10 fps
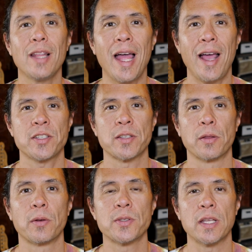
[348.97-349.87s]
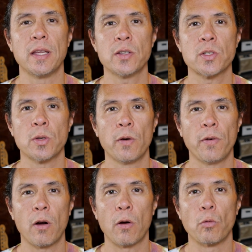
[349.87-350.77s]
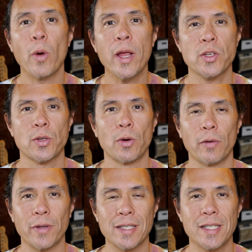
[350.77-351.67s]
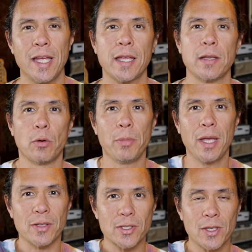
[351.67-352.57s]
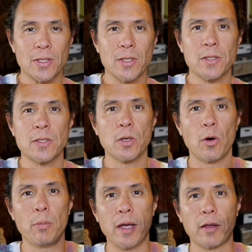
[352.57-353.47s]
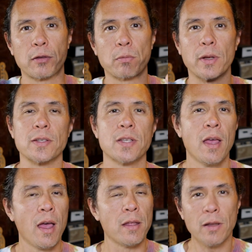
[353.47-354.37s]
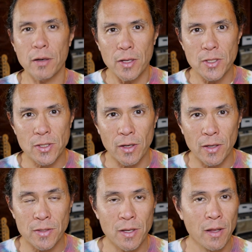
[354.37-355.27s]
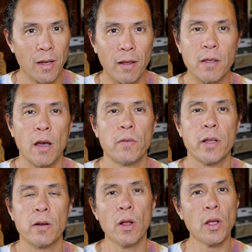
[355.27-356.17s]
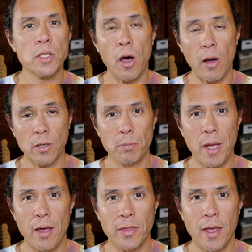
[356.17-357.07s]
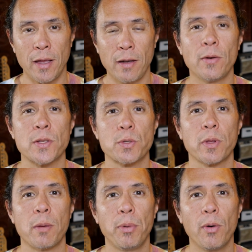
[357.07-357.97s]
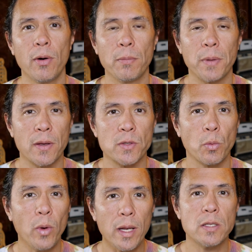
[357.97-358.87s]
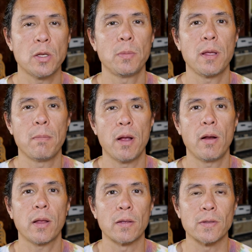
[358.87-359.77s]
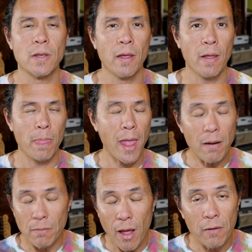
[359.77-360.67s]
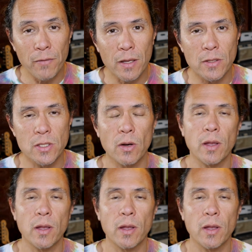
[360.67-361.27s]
lastly, there's the issue of our ratio of intaking omega-6s to omega-3s. None of these studies that I covered here talked about that, and I know it's really important because way too many Americans, and a lot of vegans too,